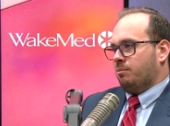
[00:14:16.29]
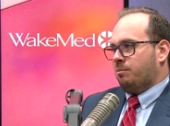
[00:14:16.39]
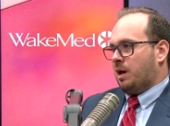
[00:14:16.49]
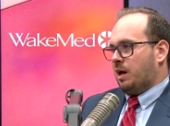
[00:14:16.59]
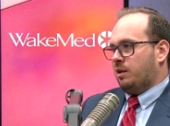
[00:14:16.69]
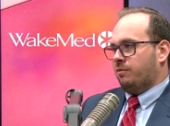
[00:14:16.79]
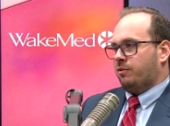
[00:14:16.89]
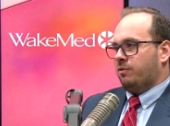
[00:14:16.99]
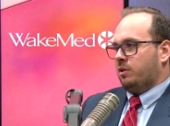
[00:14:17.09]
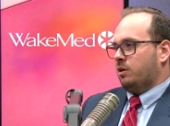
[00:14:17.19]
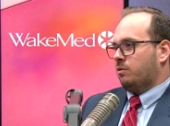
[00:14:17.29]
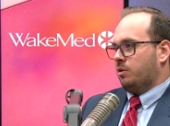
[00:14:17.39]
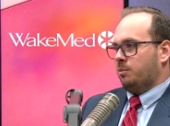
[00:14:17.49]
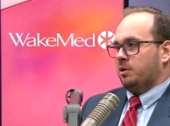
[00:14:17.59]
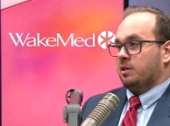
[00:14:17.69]
bad, if you're feeling
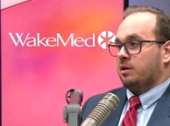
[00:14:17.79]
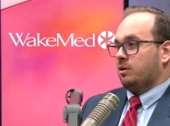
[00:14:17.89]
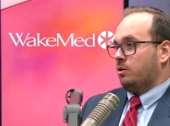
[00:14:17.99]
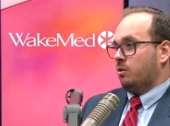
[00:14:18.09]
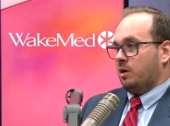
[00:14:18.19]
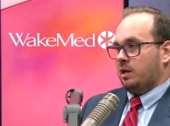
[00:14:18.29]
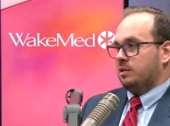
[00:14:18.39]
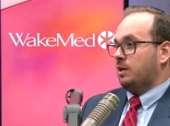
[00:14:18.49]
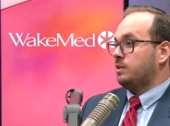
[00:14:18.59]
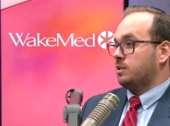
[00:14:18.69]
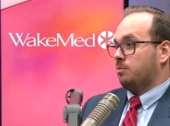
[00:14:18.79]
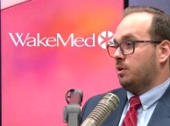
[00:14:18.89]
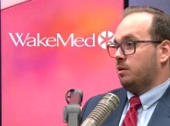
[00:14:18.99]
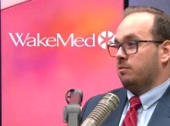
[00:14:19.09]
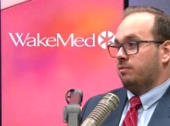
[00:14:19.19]
crummy, like go ahead, take
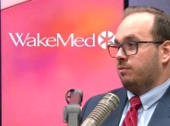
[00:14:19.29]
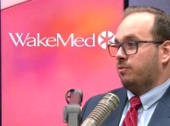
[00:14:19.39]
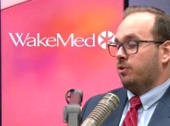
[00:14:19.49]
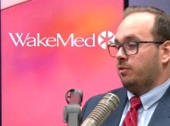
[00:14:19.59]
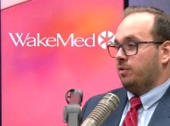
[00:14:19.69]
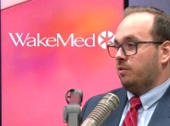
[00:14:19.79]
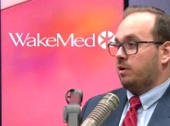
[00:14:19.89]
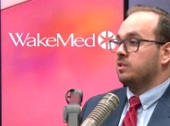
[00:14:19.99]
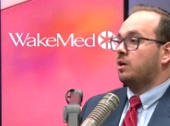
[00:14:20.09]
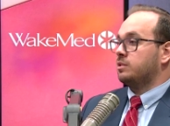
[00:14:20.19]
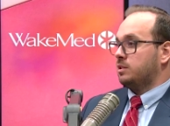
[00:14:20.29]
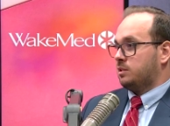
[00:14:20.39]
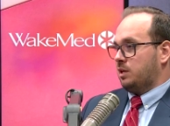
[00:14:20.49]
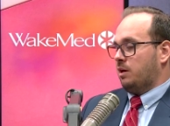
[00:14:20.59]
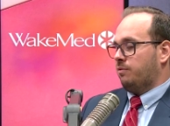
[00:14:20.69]
something for the fever, as long as it's
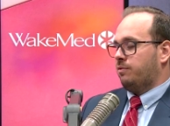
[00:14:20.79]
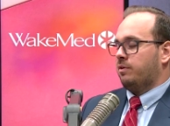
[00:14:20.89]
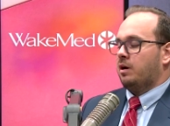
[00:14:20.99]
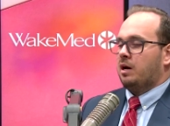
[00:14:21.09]
safe.